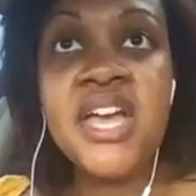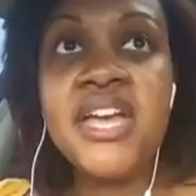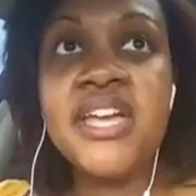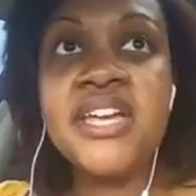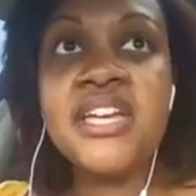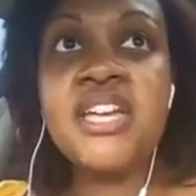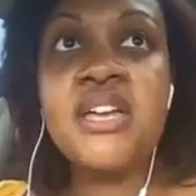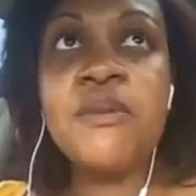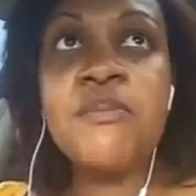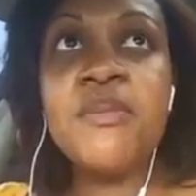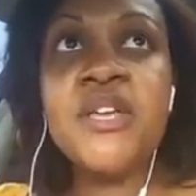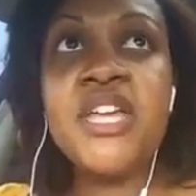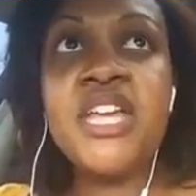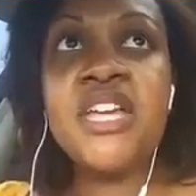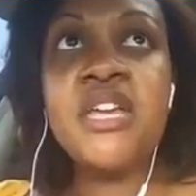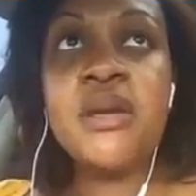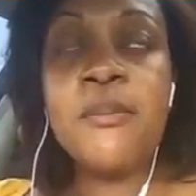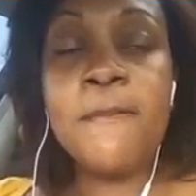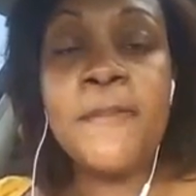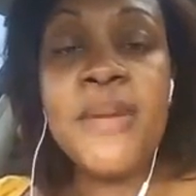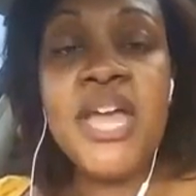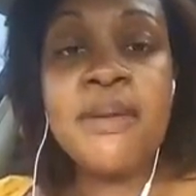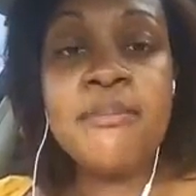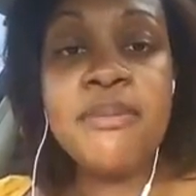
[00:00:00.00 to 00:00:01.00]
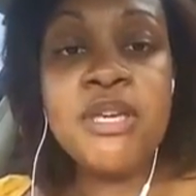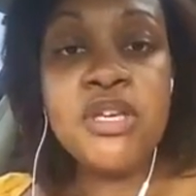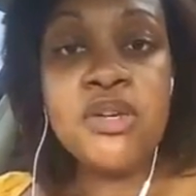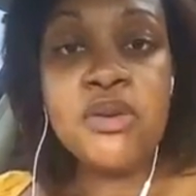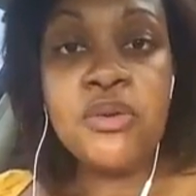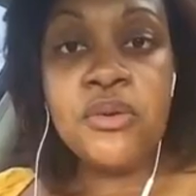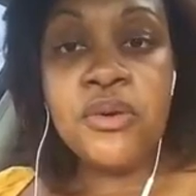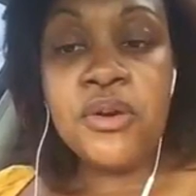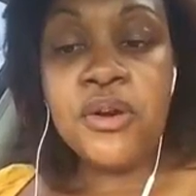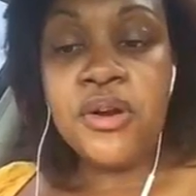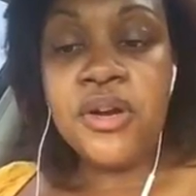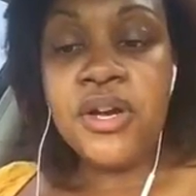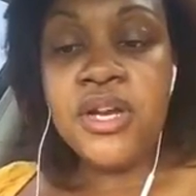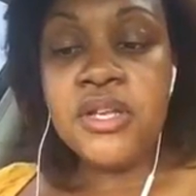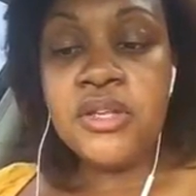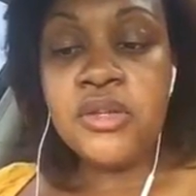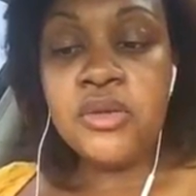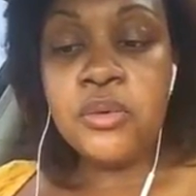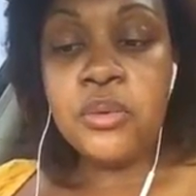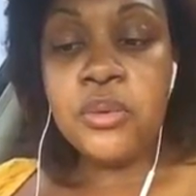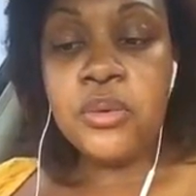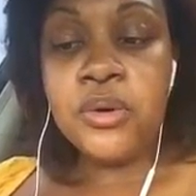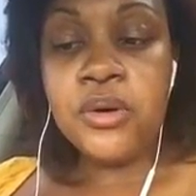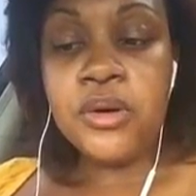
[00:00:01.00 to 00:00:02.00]
It could be maybe you're
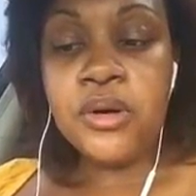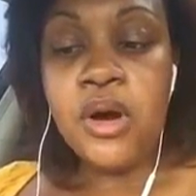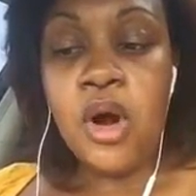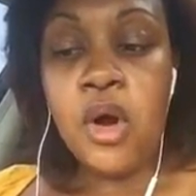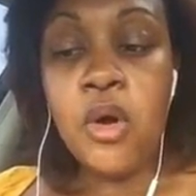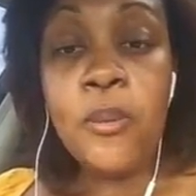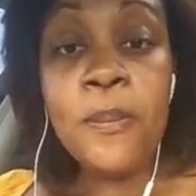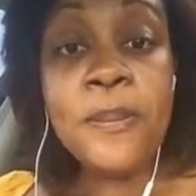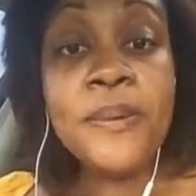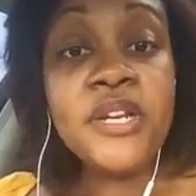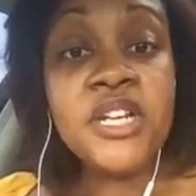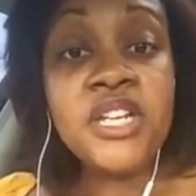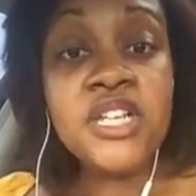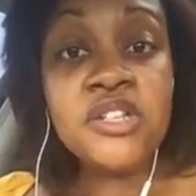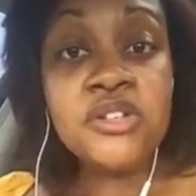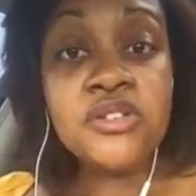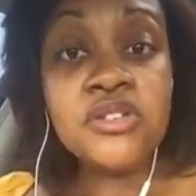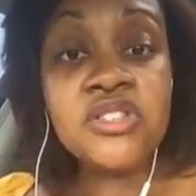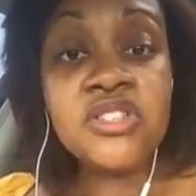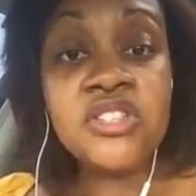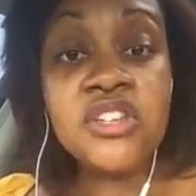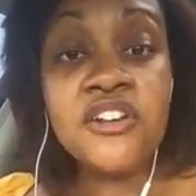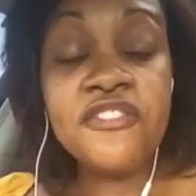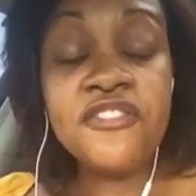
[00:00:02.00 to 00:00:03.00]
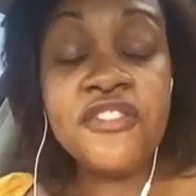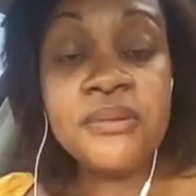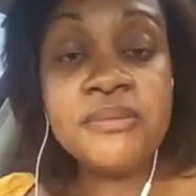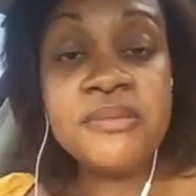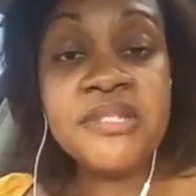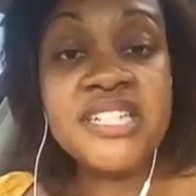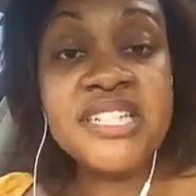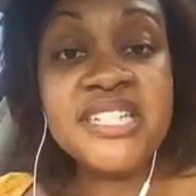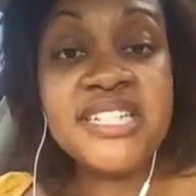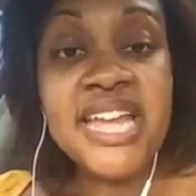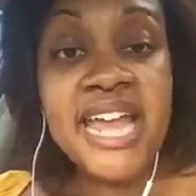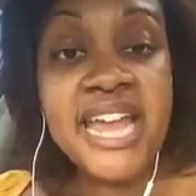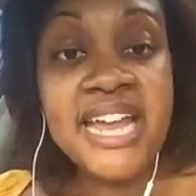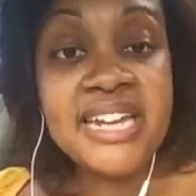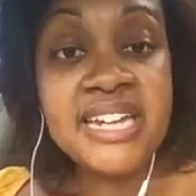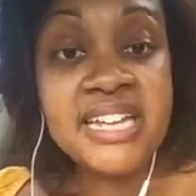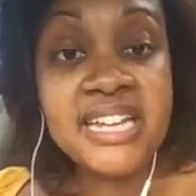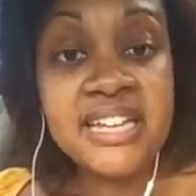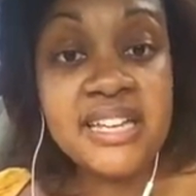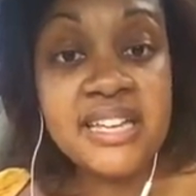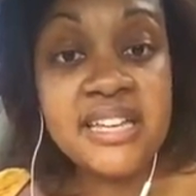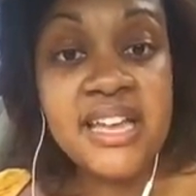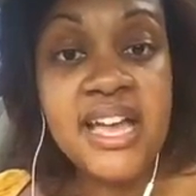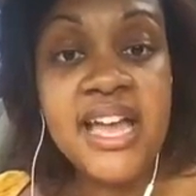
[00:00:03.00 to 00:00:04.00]
opening yourself up to
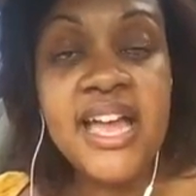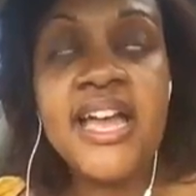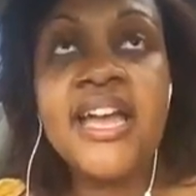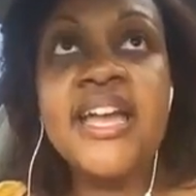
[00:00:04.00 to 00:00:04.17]
dating.